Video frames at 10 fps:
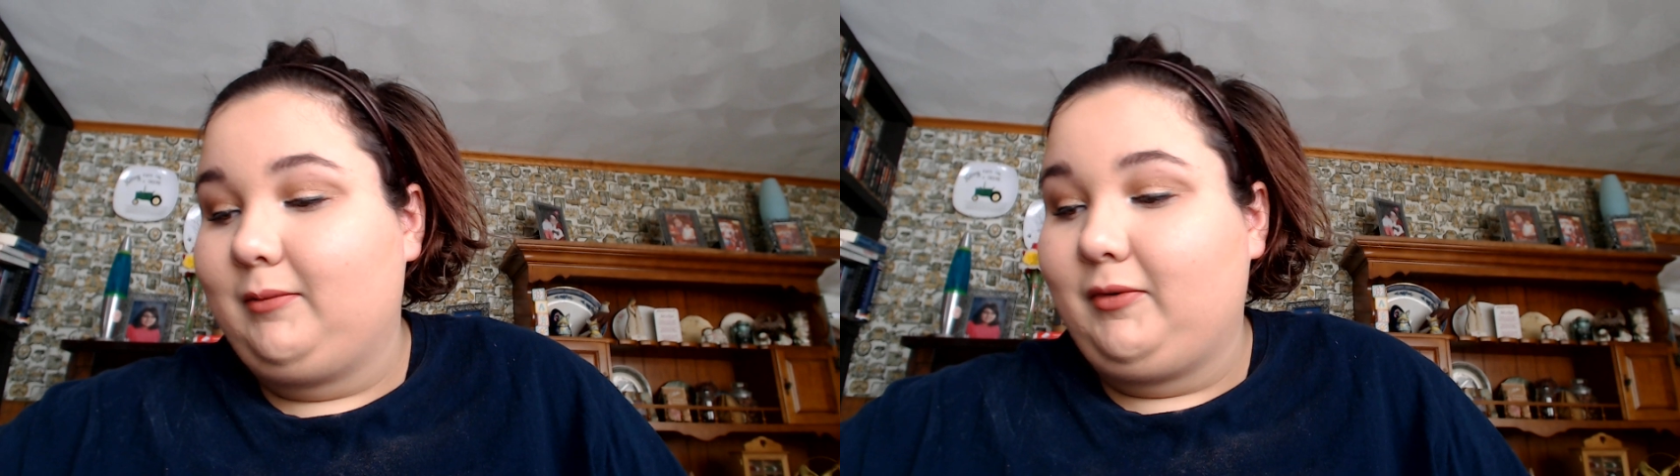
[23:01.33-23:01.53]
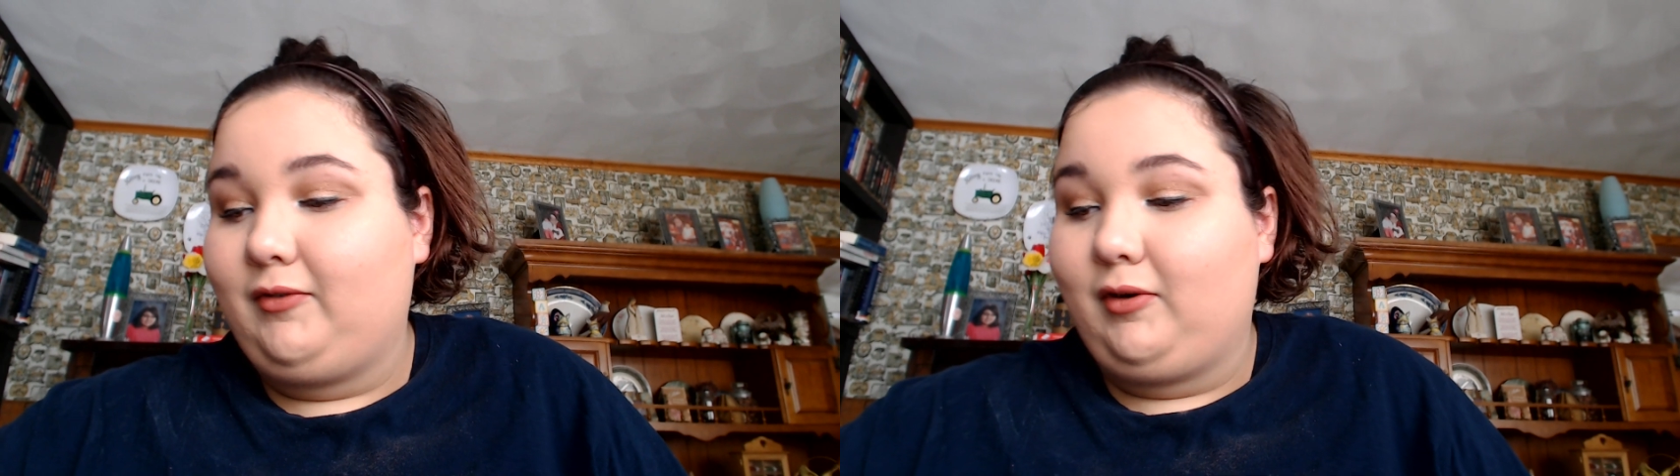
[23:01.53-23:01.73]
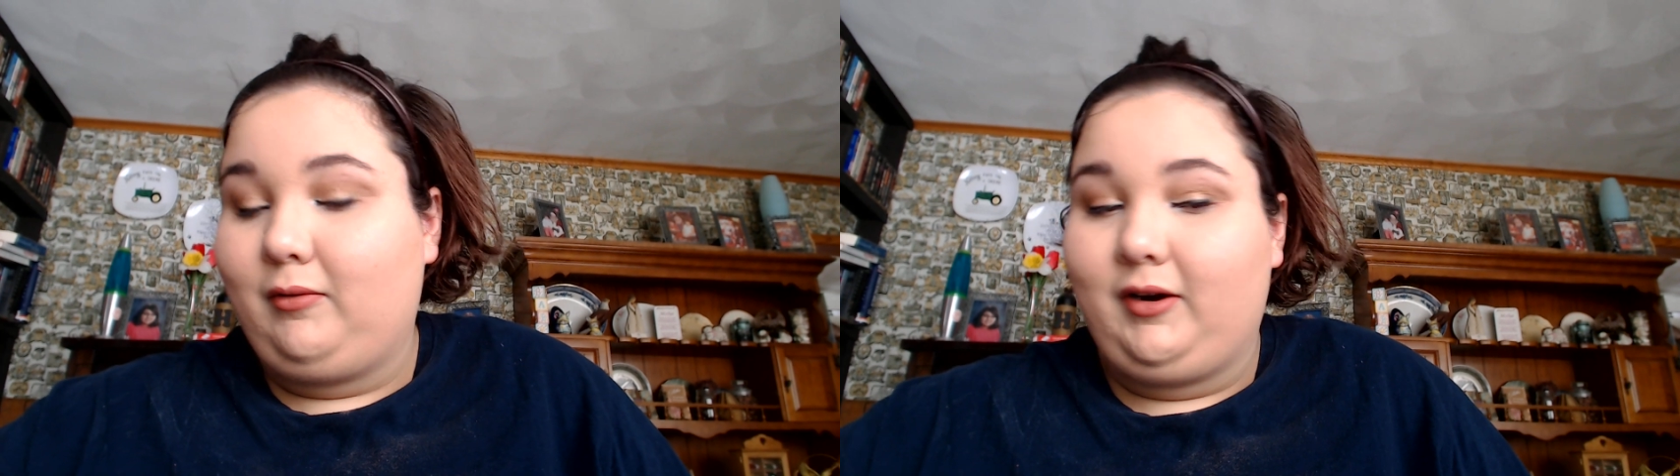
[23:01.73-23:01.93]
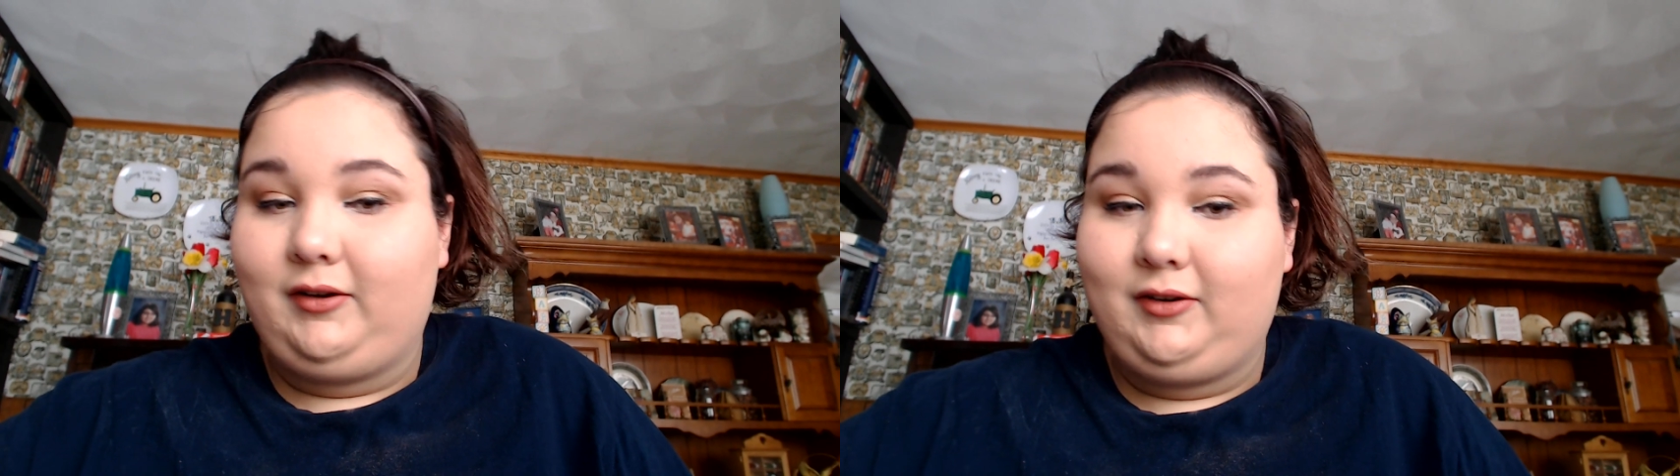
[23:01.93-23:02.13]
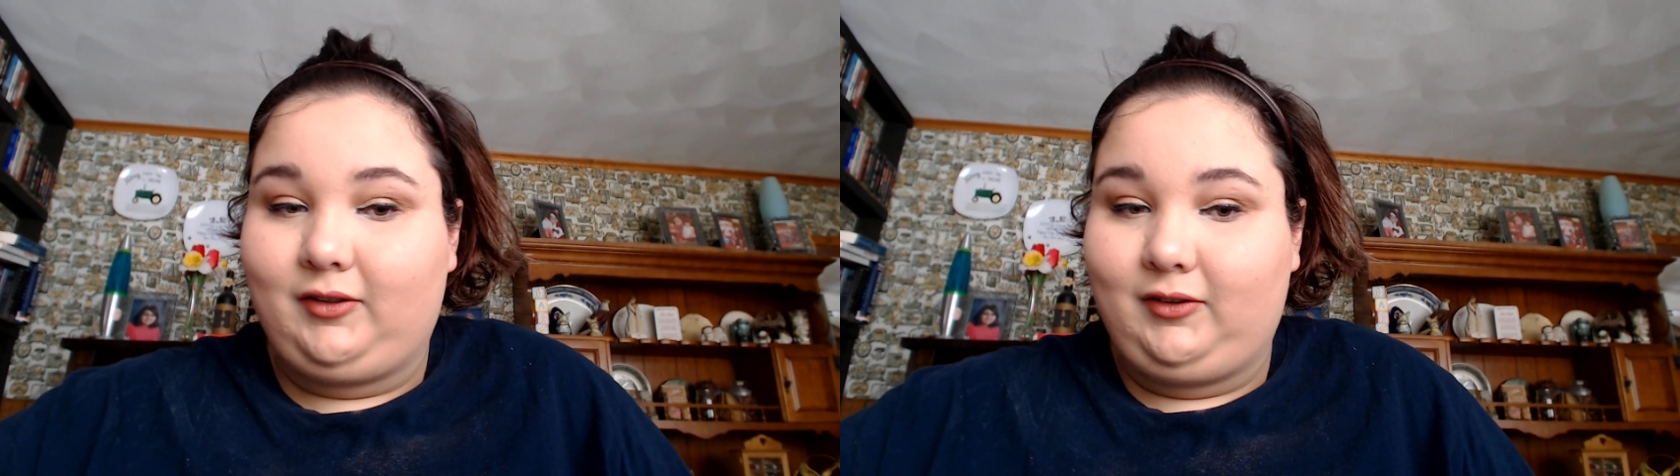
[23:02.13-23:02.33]
before where I
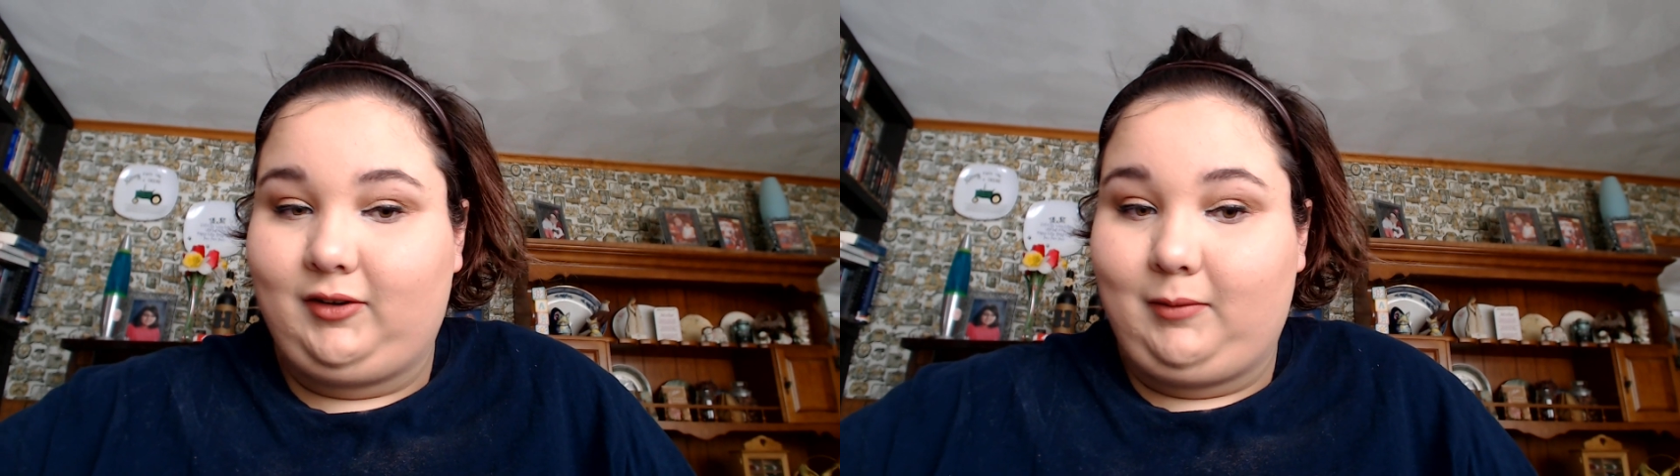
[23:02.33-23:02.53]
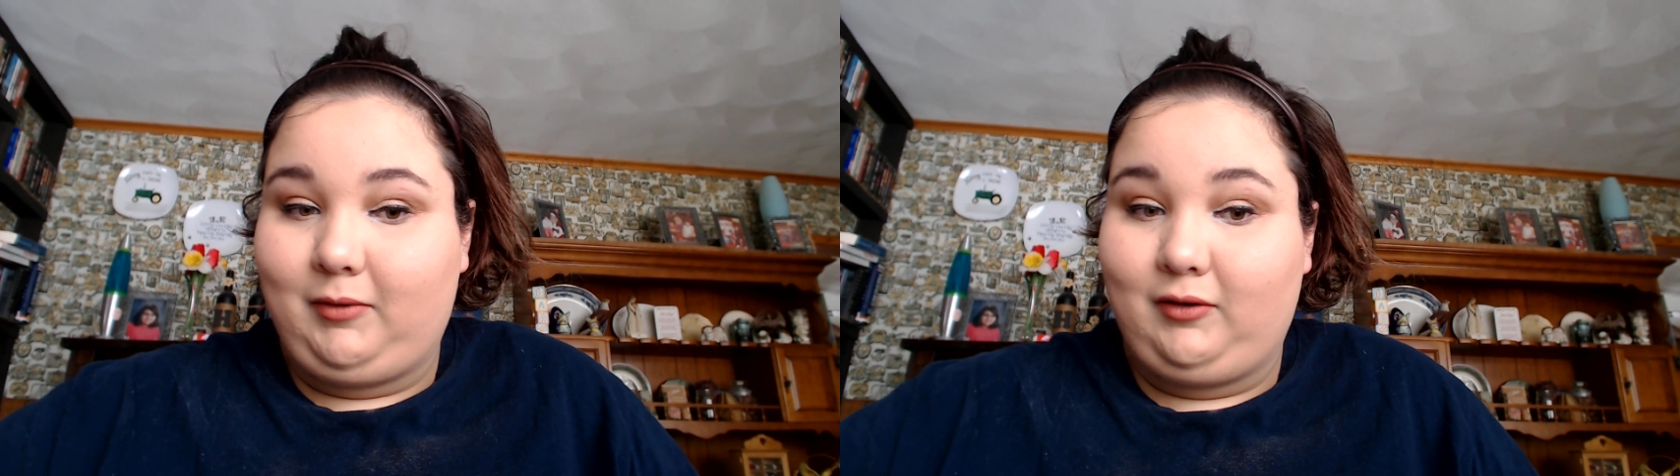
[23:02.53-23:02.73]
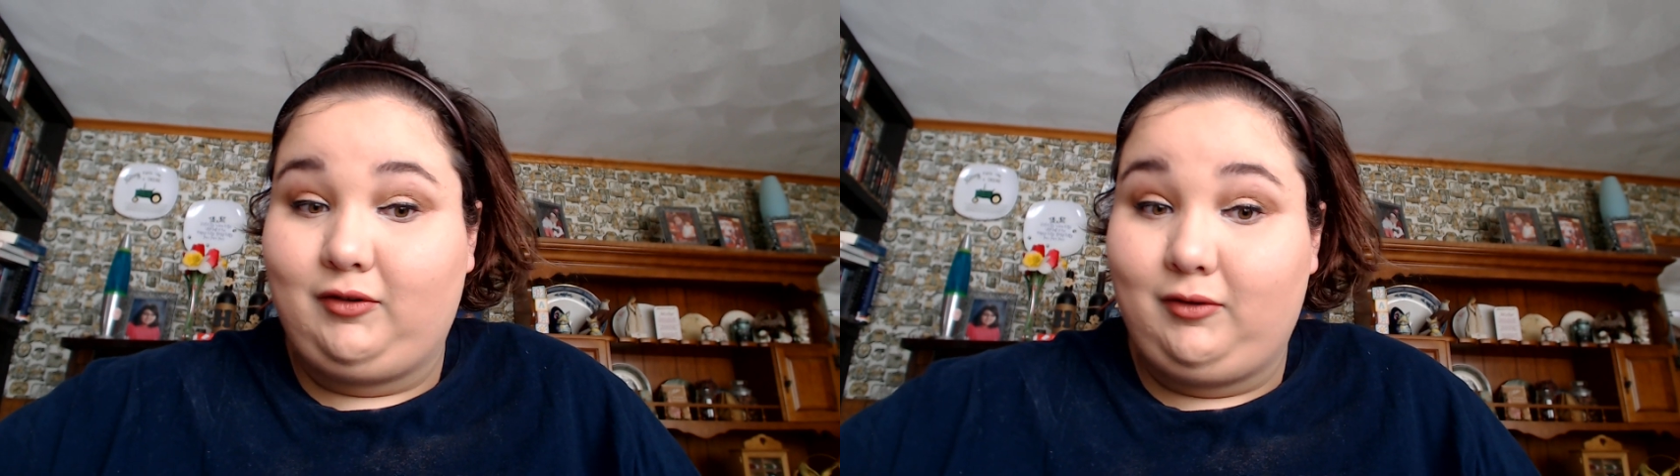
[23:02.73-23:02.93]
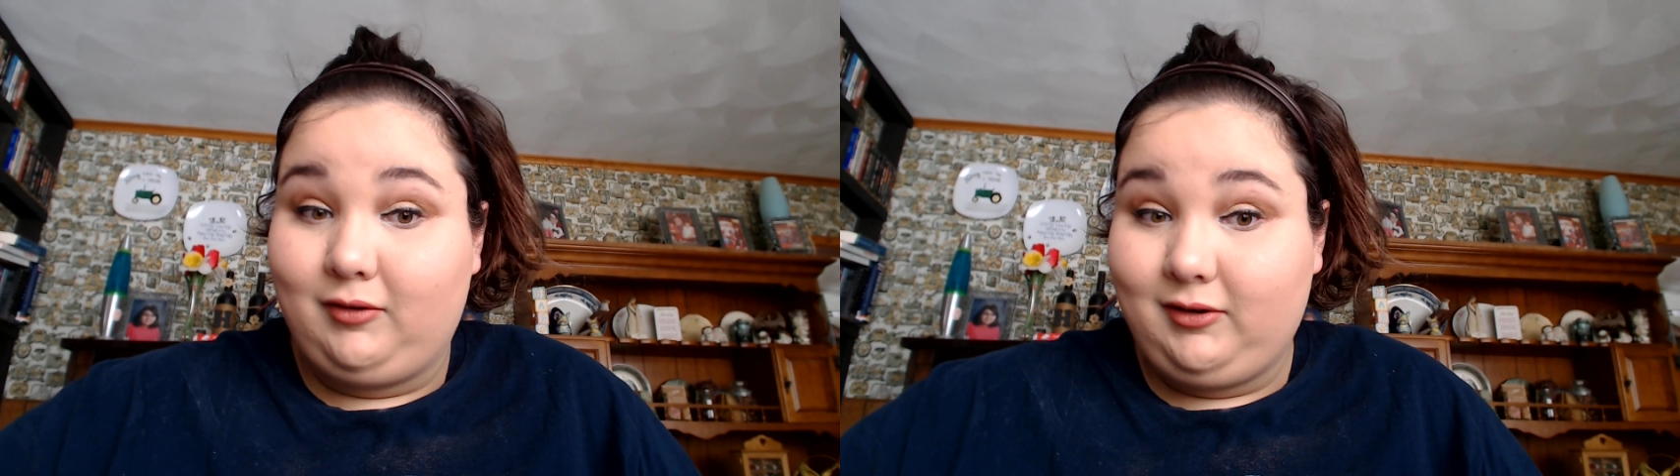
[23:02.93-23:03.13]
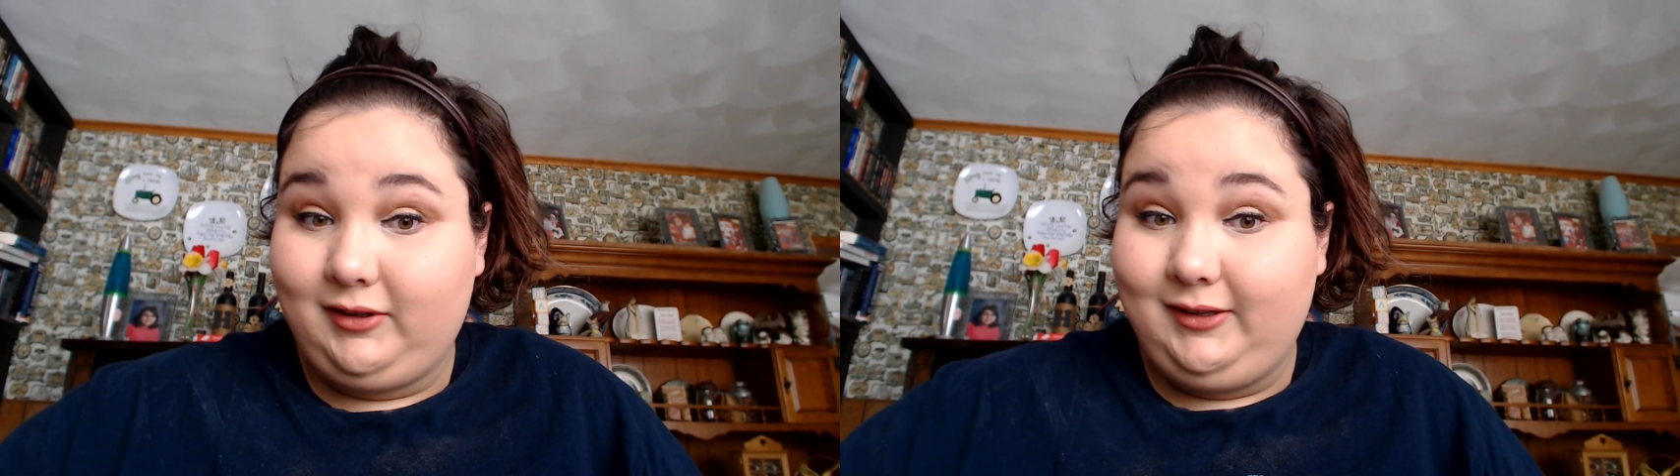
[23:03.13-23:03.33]
took the stopper out too
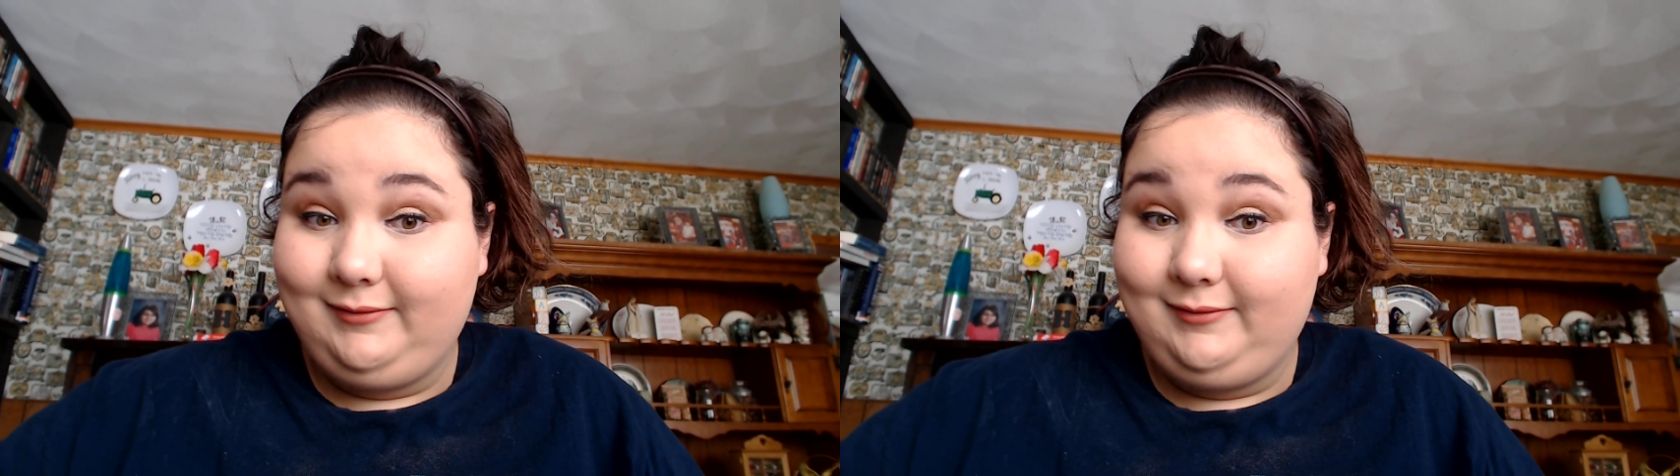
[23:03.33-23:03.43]
early